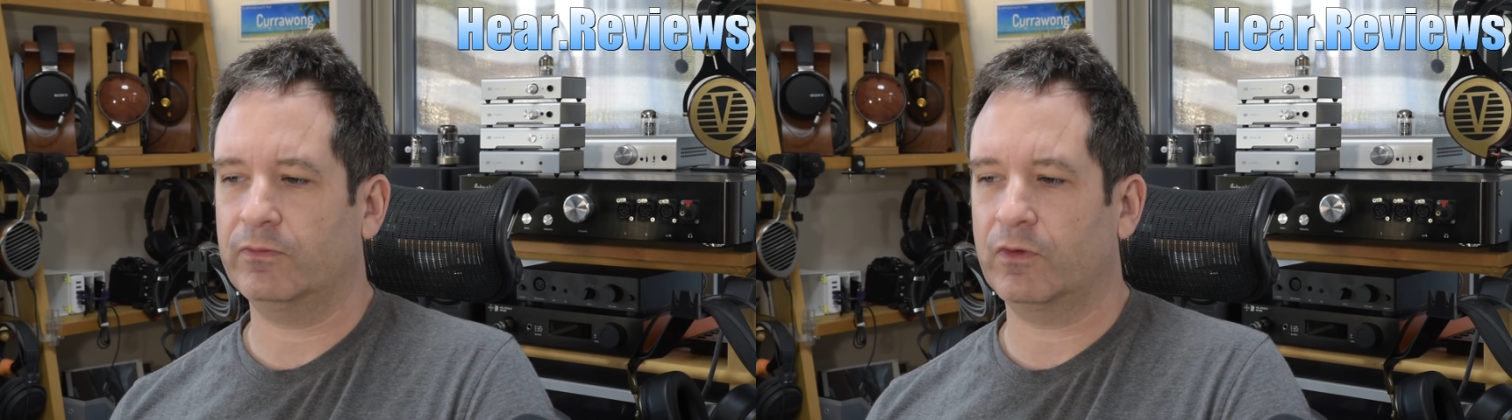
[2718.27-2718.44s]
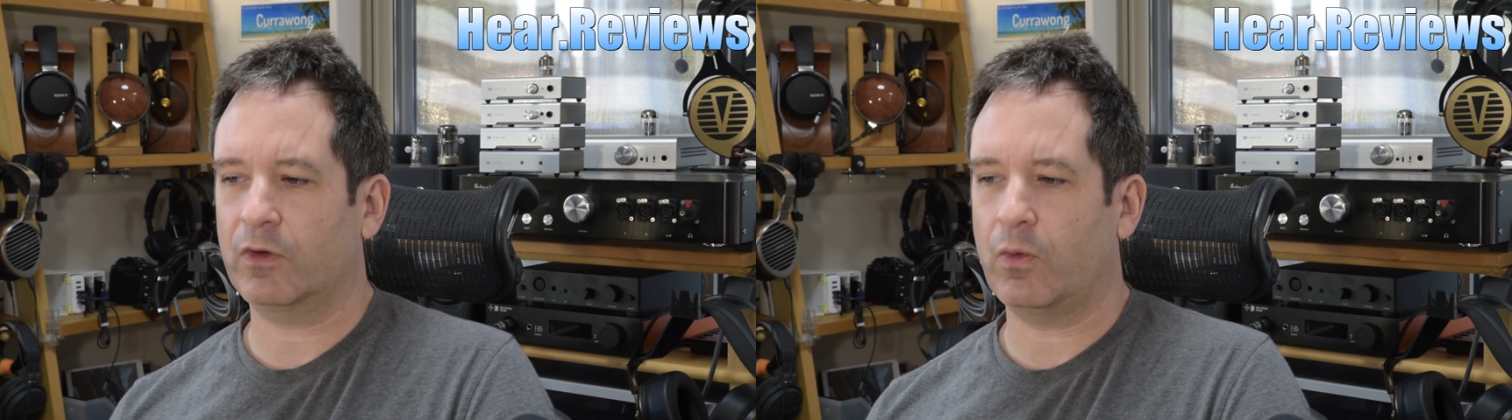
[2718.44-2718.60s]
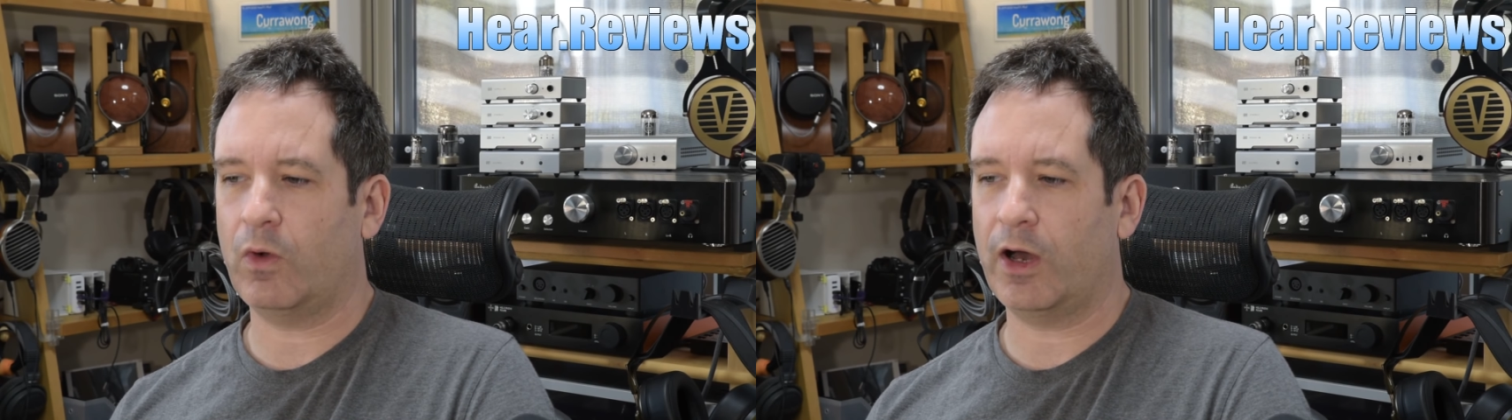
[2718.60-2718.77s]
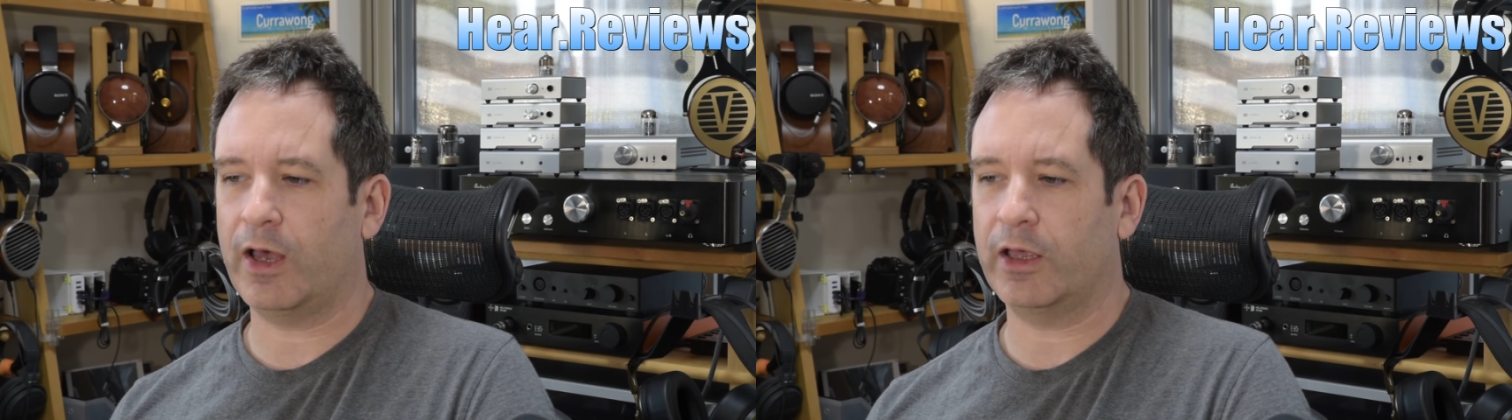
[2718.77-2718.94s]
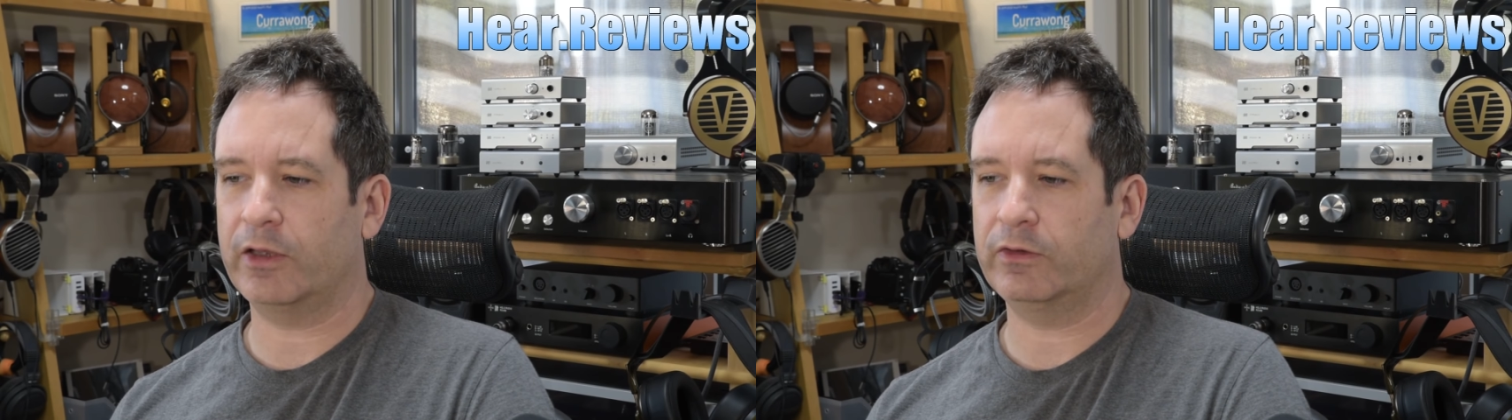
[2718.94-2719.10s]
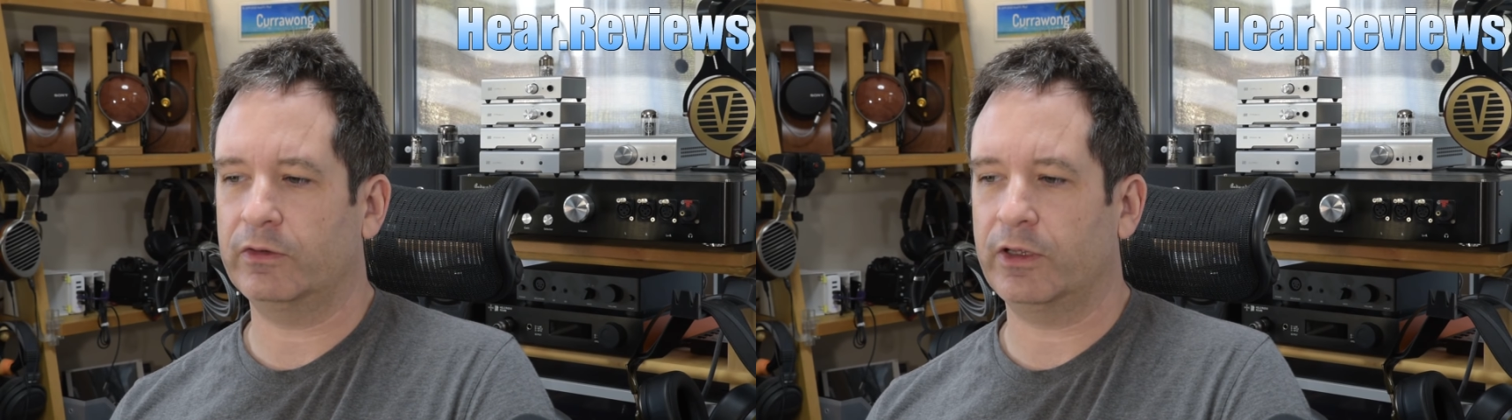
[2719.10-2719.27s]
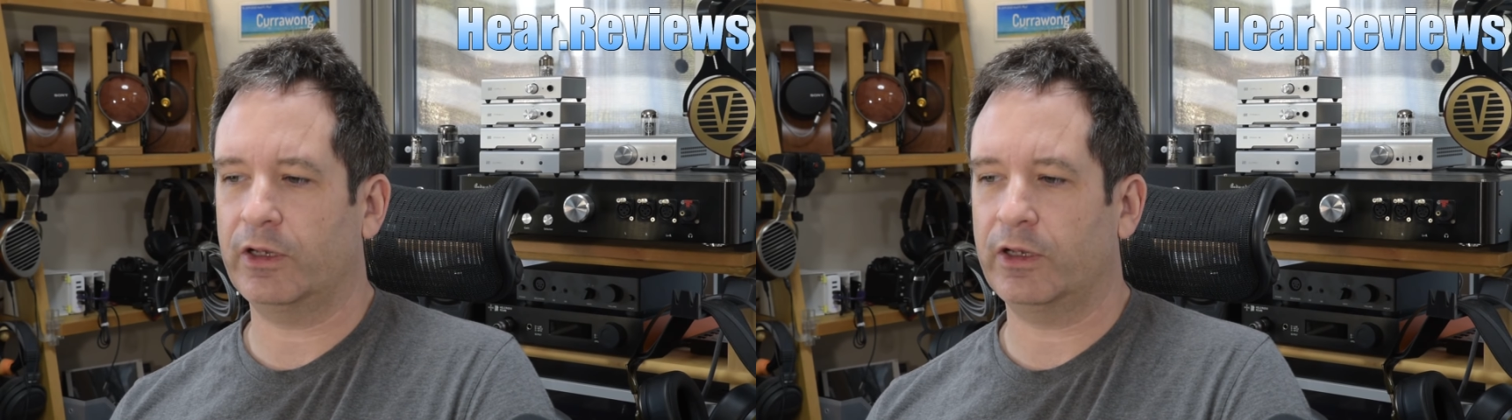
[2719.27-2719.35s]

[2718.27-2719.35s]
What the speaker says: required,